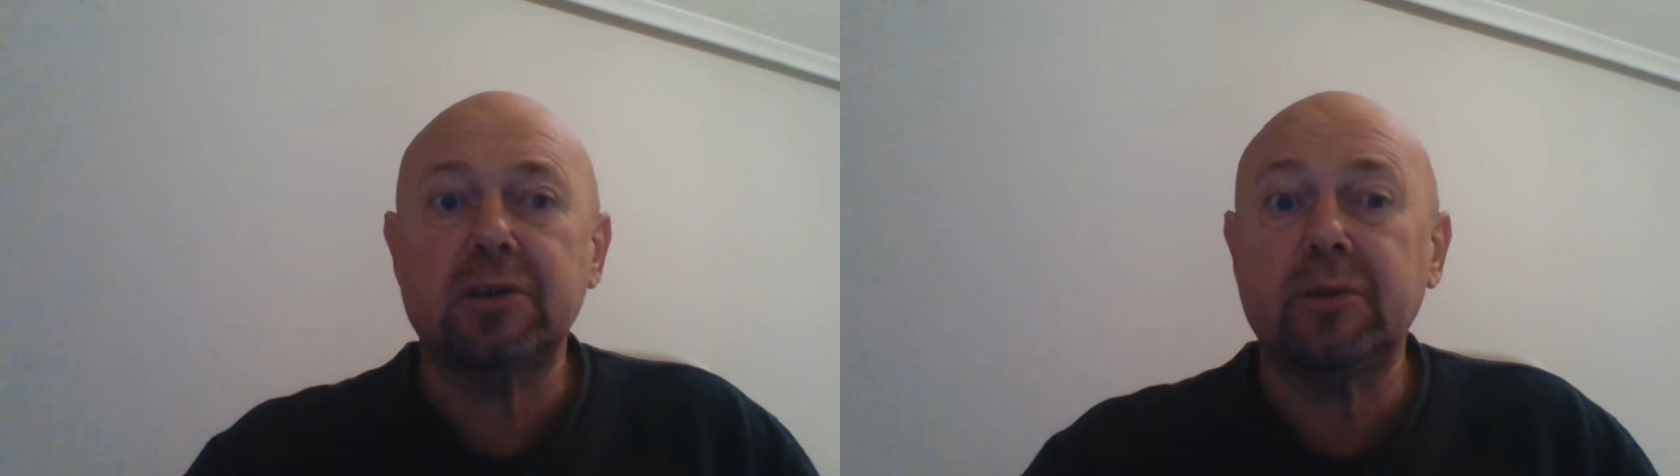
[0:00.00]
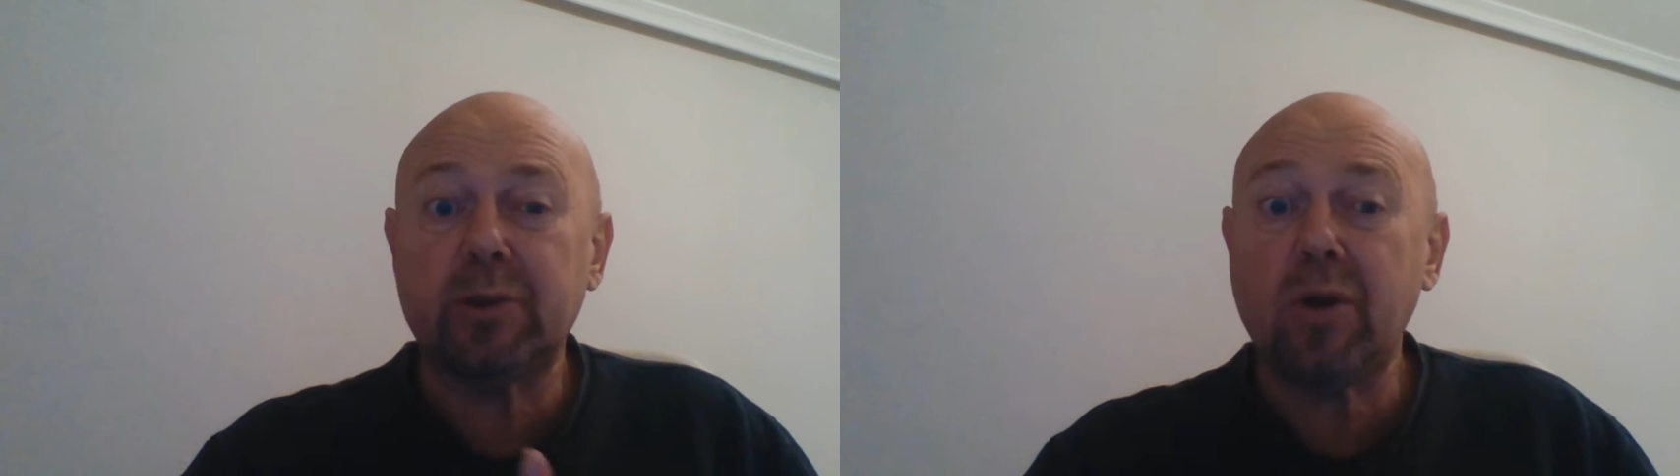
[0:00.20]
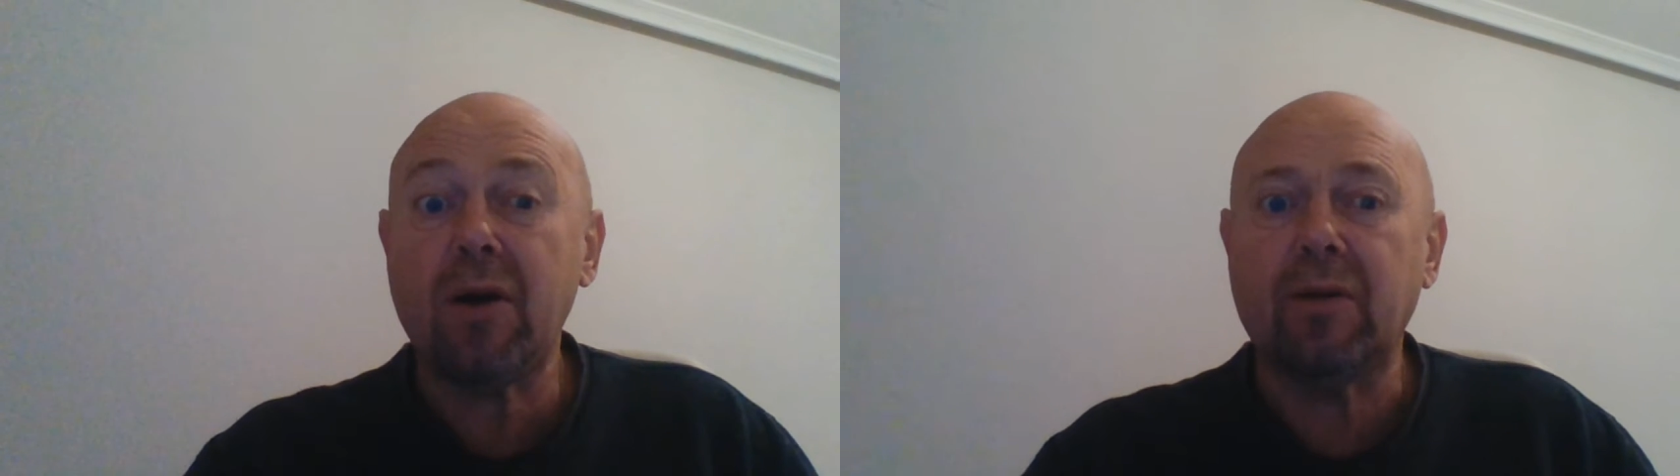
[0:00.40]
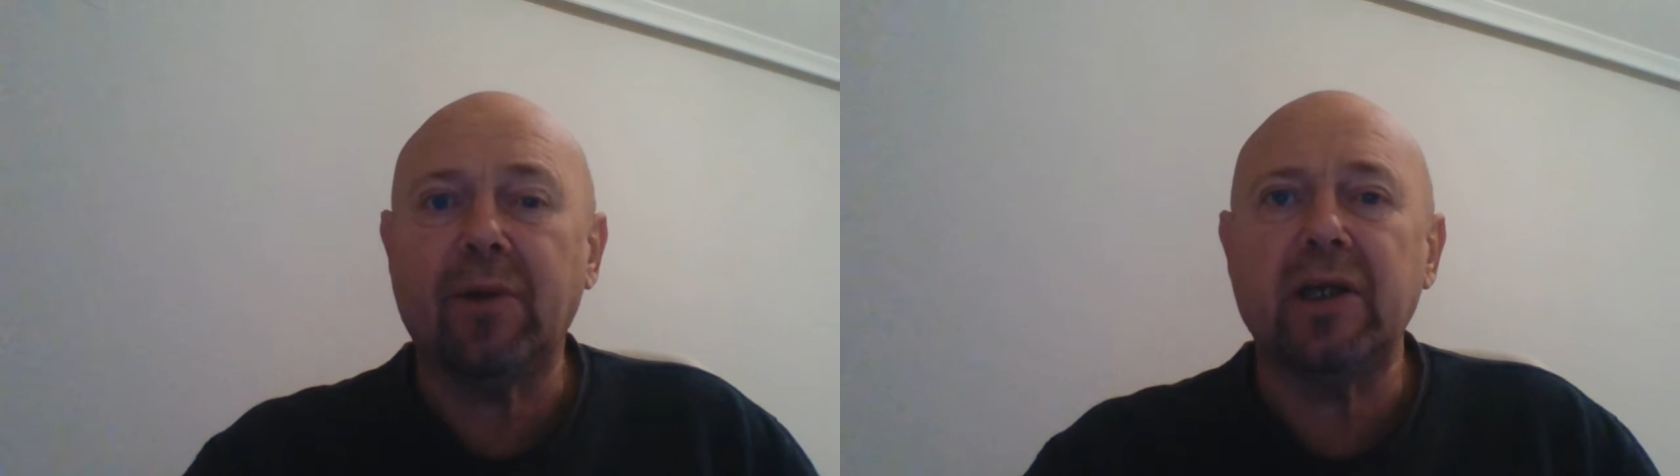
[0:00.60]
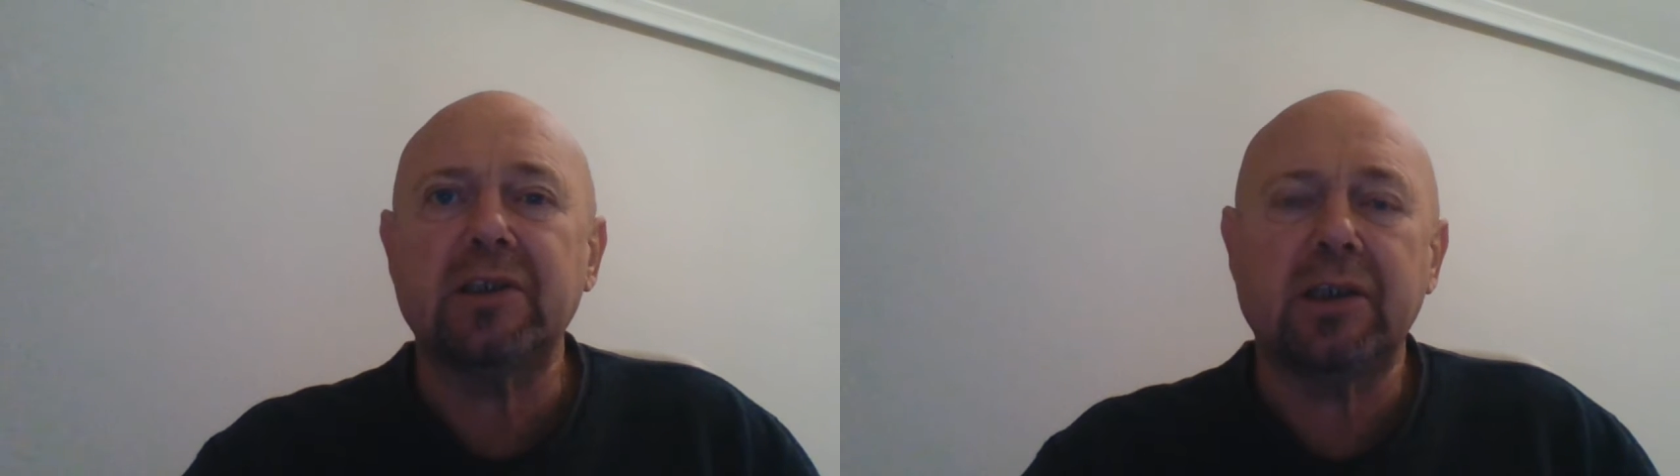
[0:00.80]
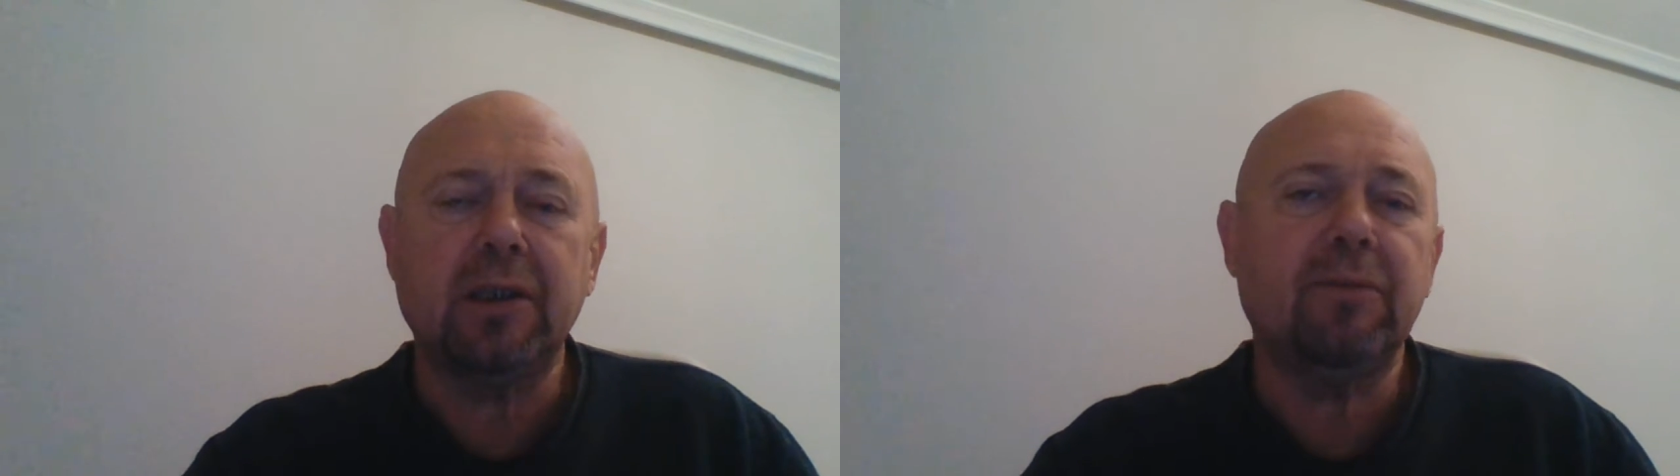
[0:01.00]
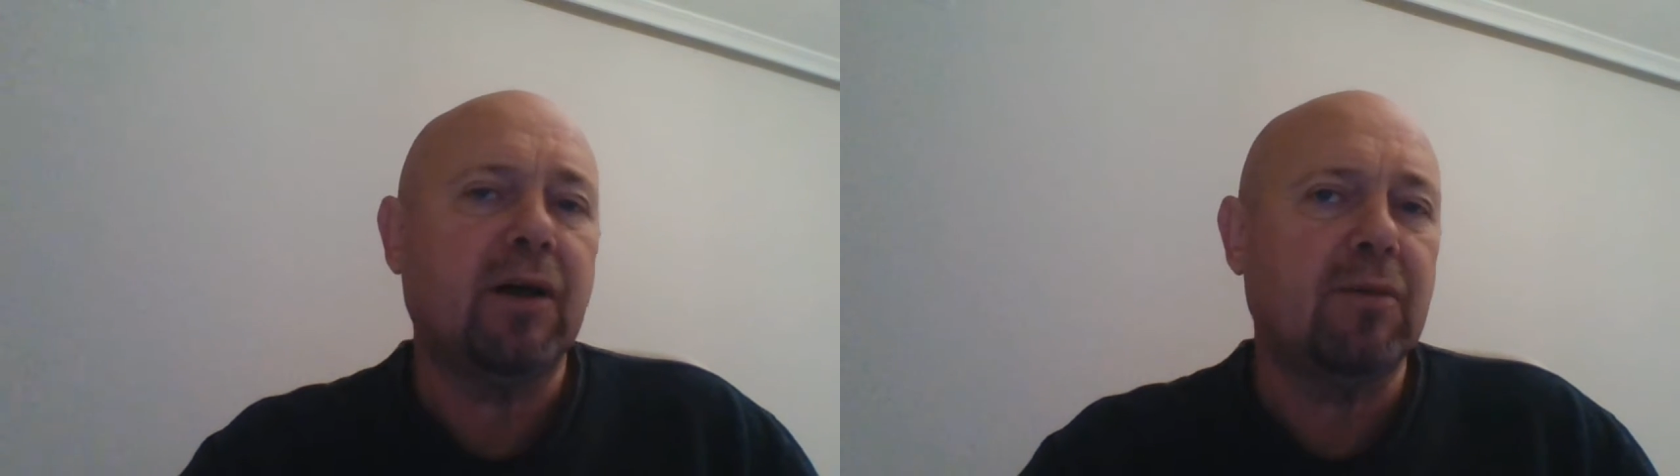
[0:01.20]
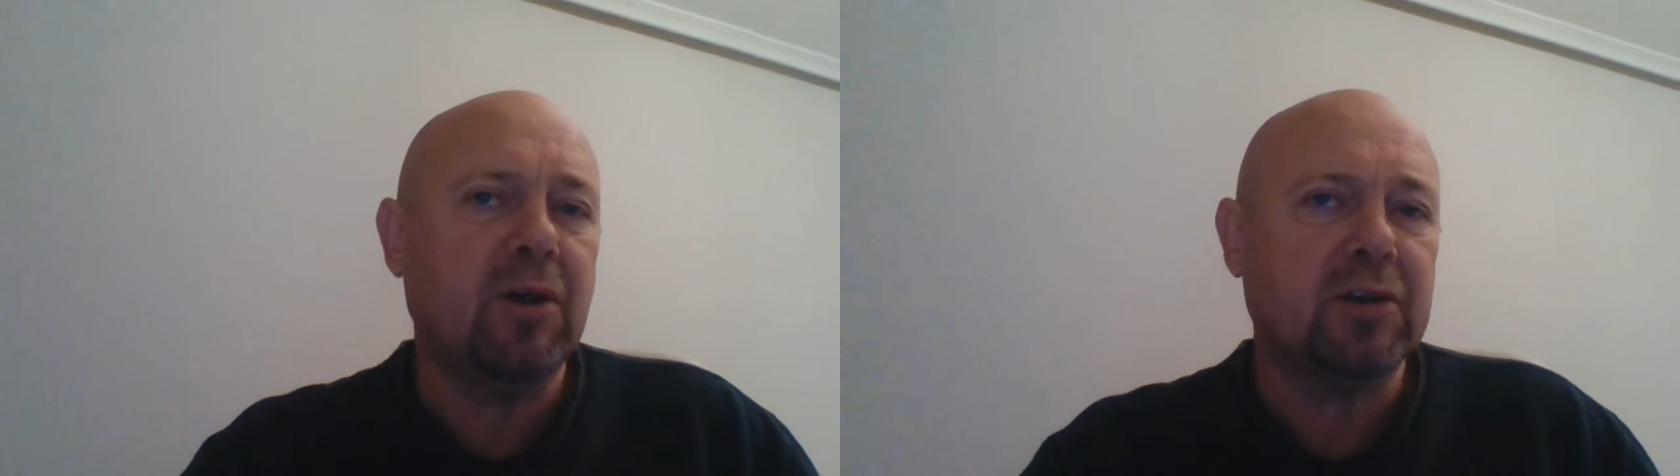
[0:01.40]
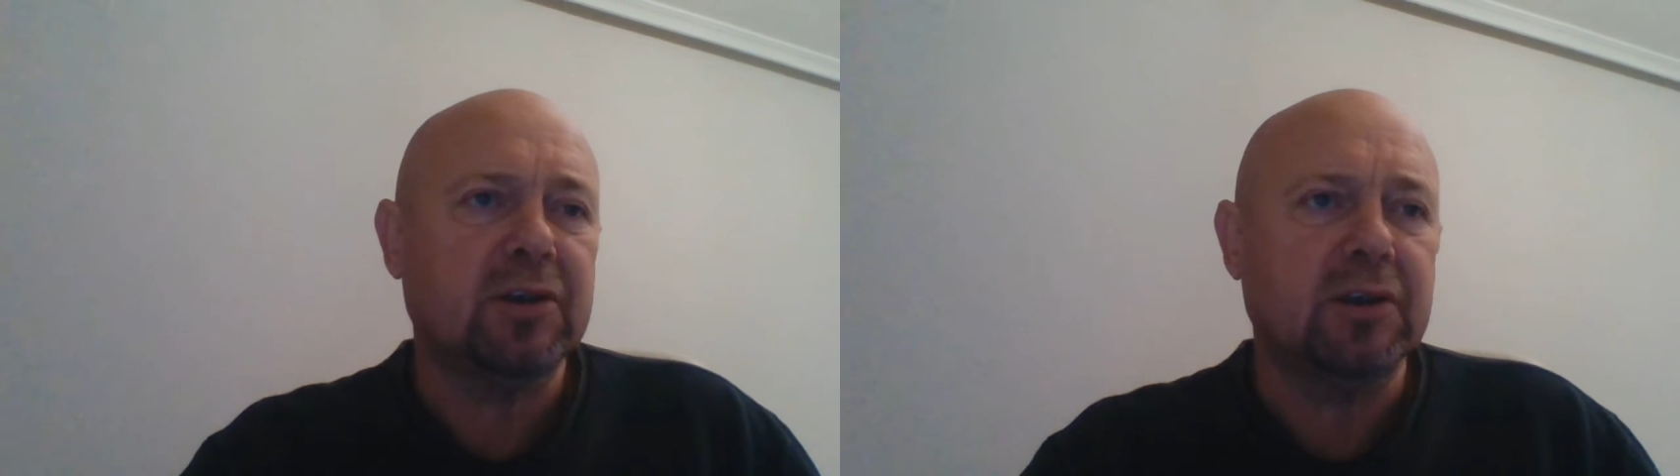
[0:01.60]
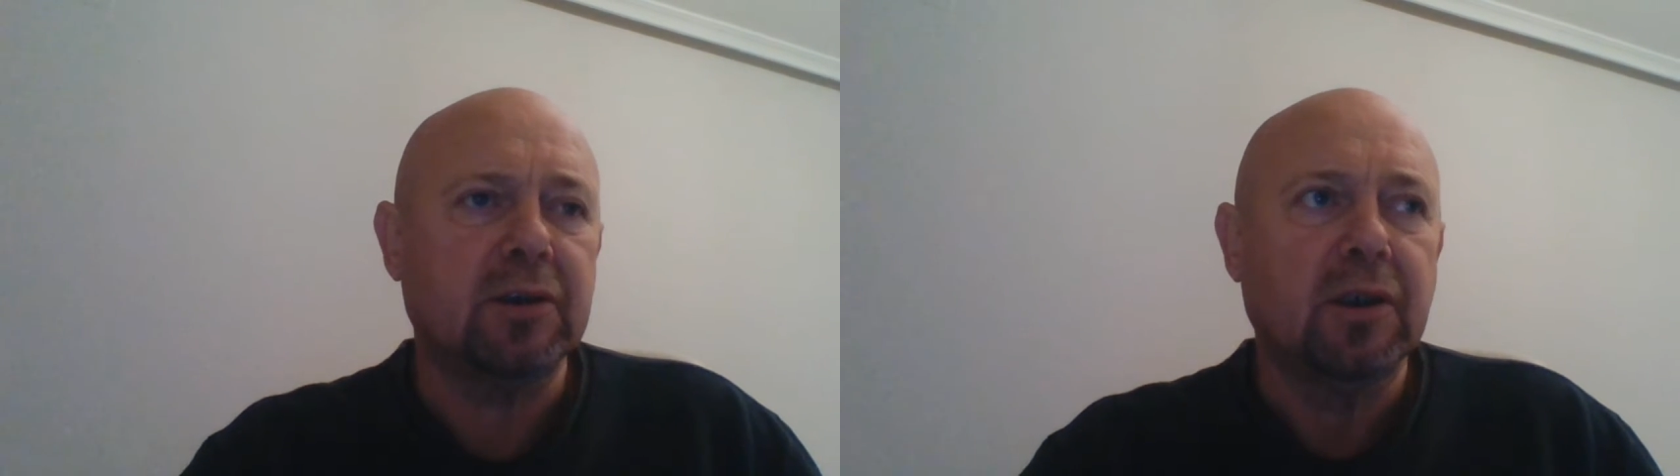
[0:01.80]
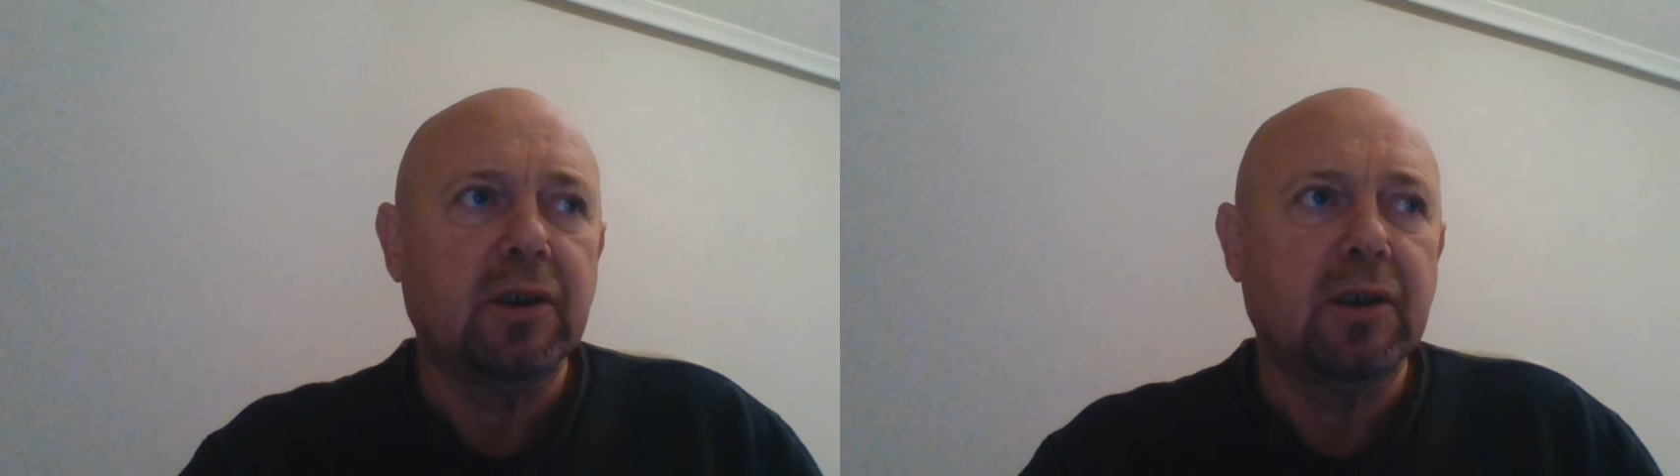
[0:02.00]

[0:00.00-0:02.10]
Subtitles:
subscriber base and email marketing.